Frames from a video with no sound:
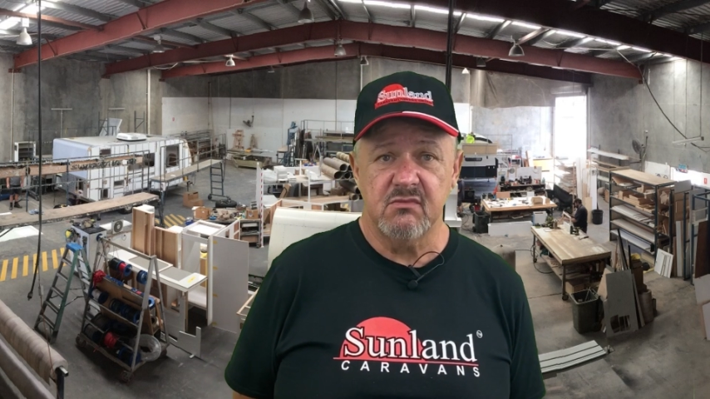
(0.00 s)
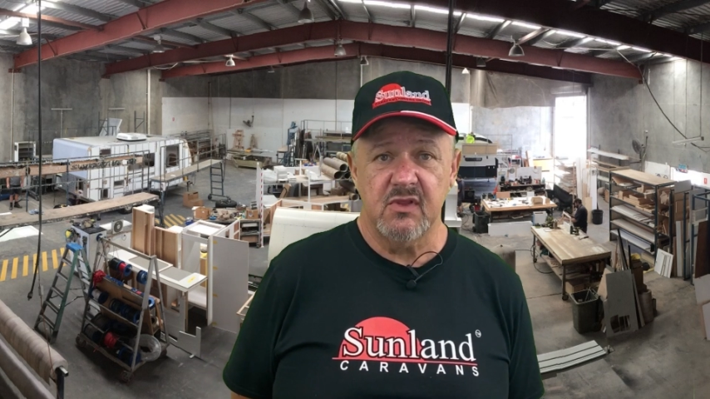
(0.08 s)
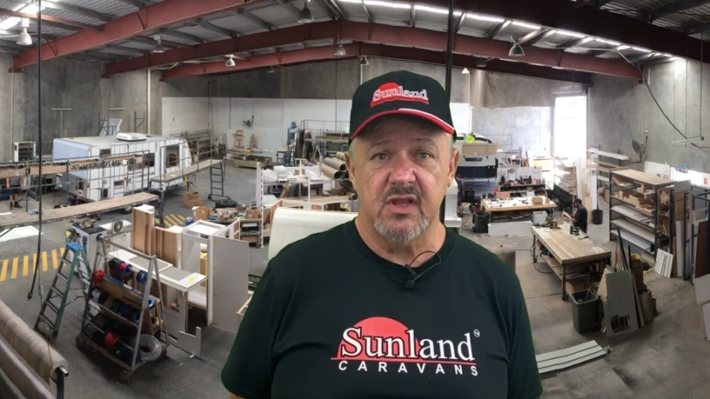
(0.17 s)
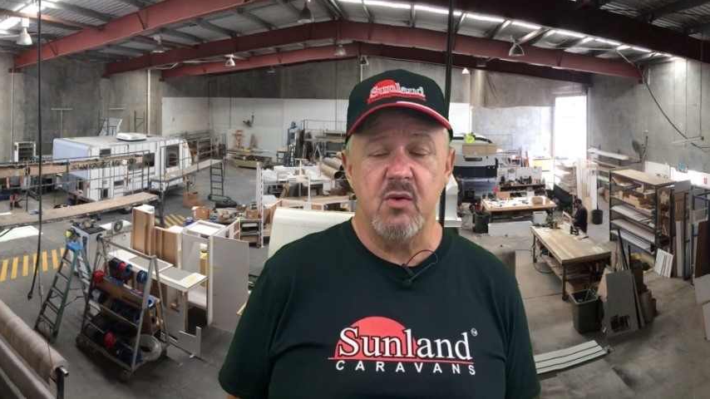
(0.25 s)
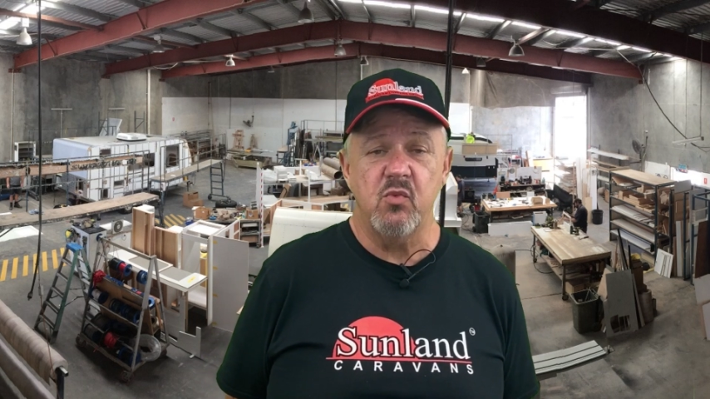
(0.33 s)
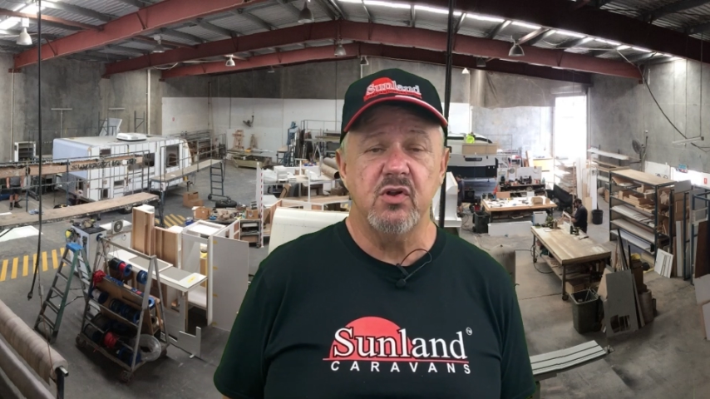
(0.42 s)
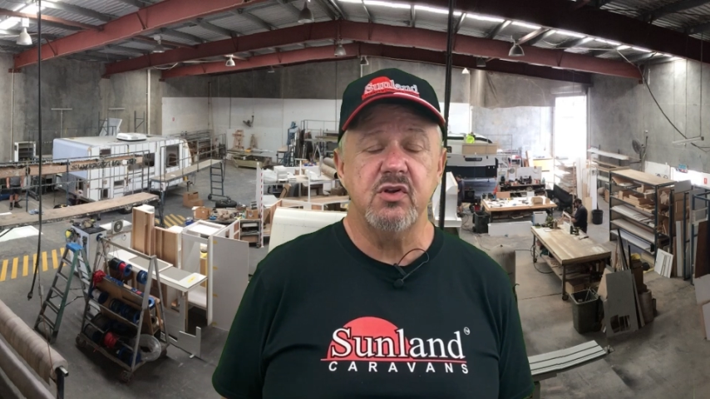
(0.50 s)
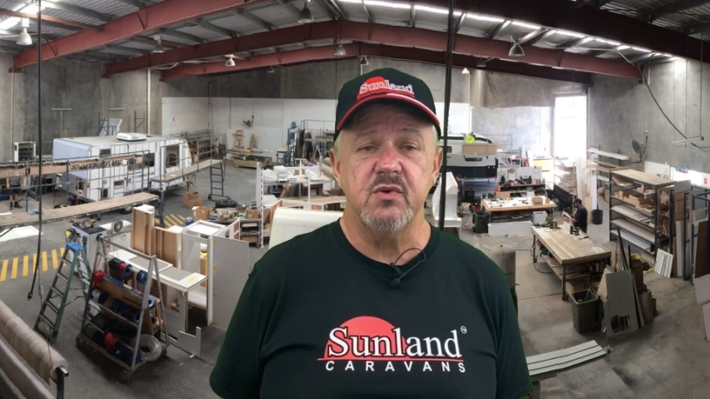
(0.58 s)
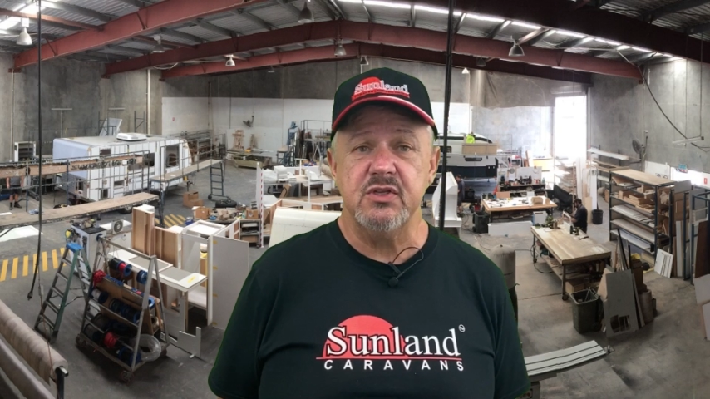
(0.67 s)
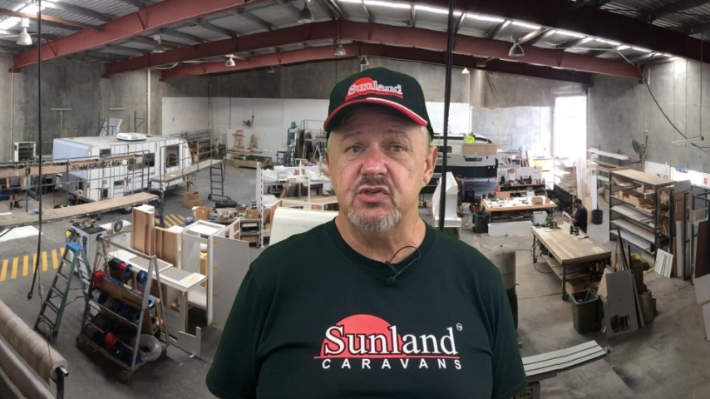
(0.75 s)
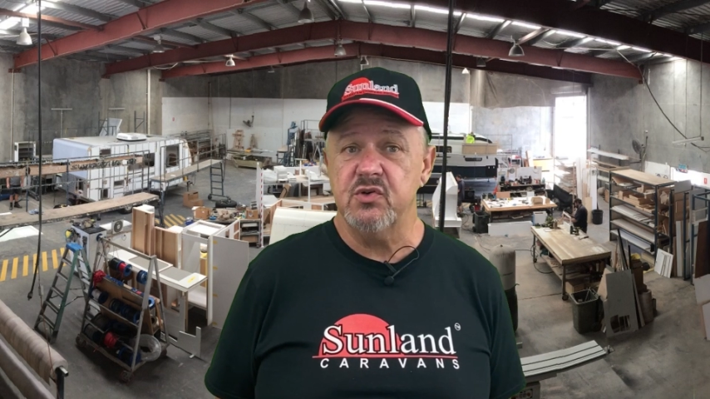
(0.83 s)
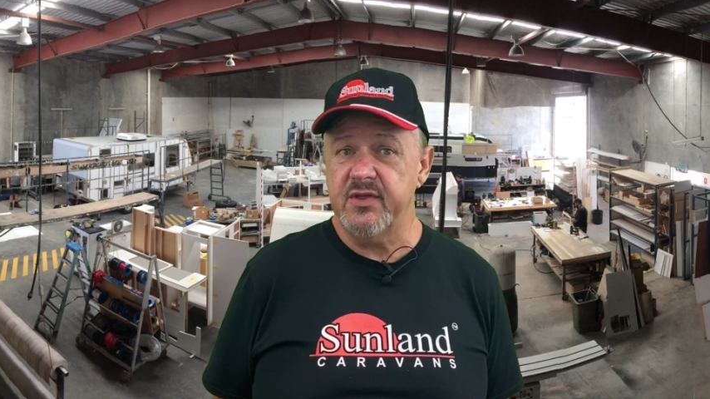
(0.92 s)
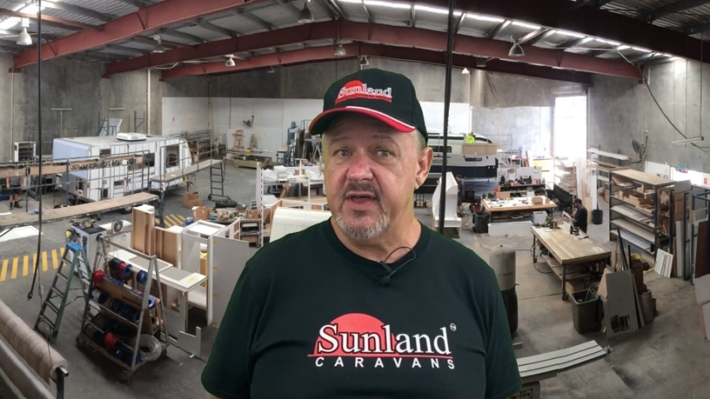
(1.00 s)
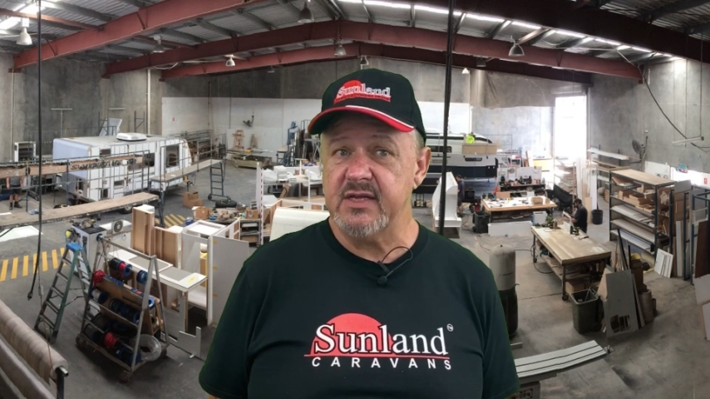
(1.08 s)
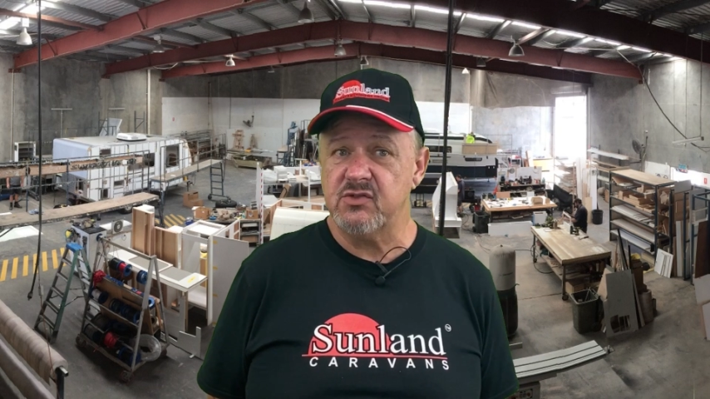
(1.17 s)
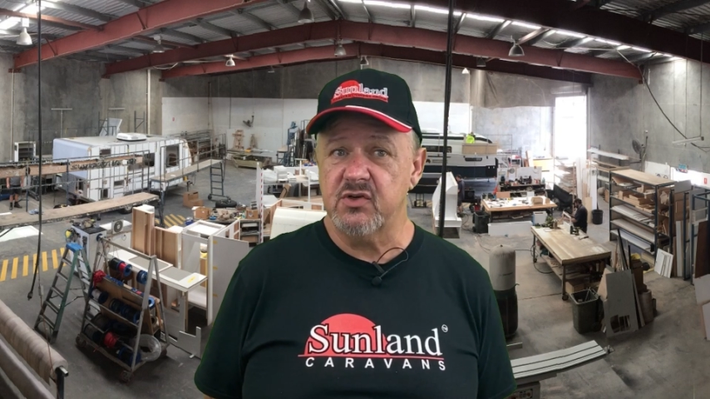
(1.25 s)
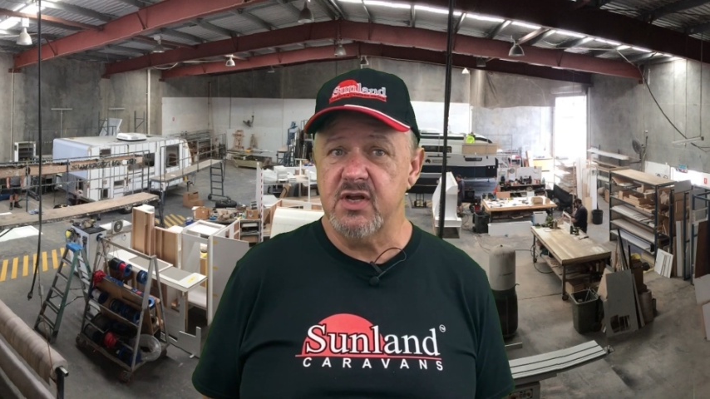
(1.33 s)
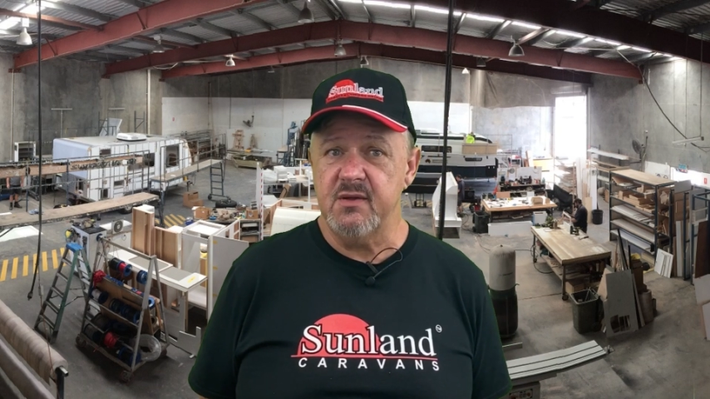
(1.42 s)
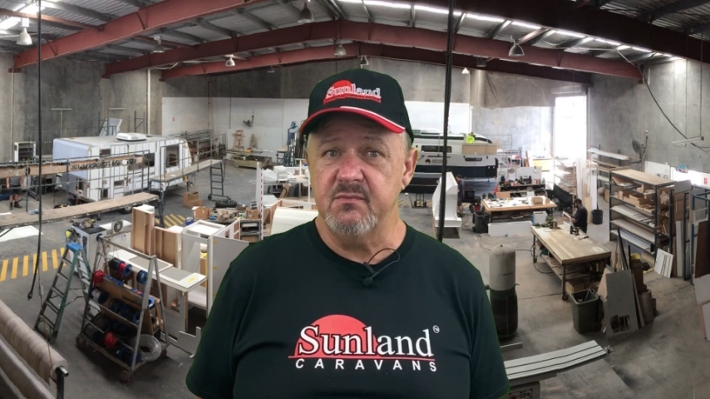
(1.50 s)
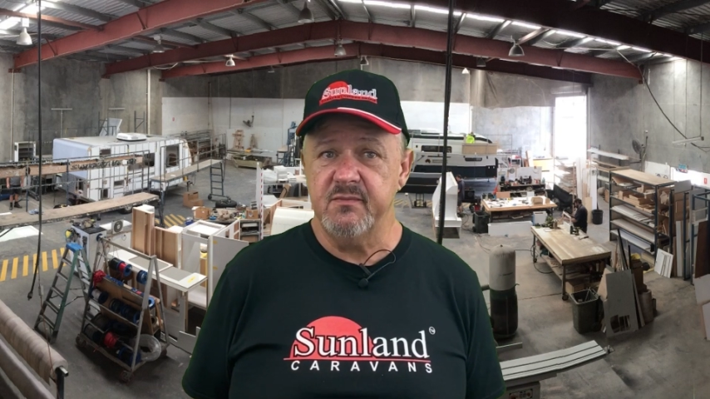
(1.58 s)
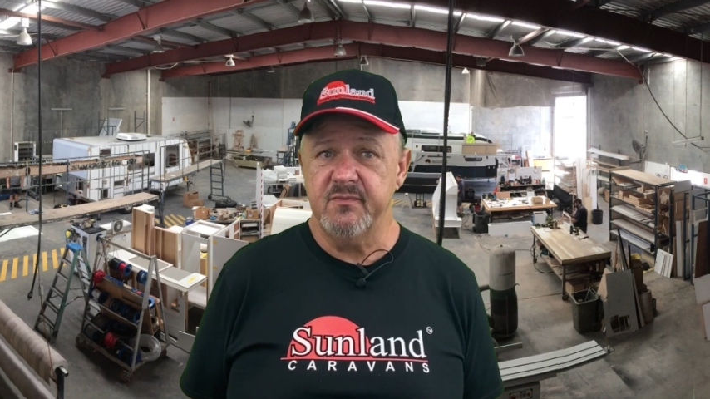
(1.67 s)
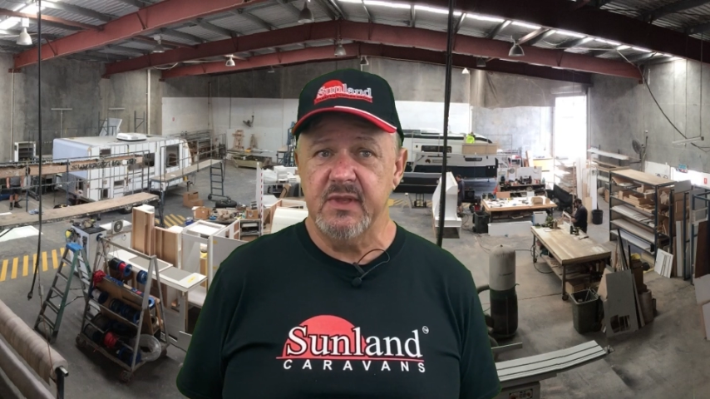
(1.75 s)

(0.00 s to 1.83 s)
They want to enjoy that dream.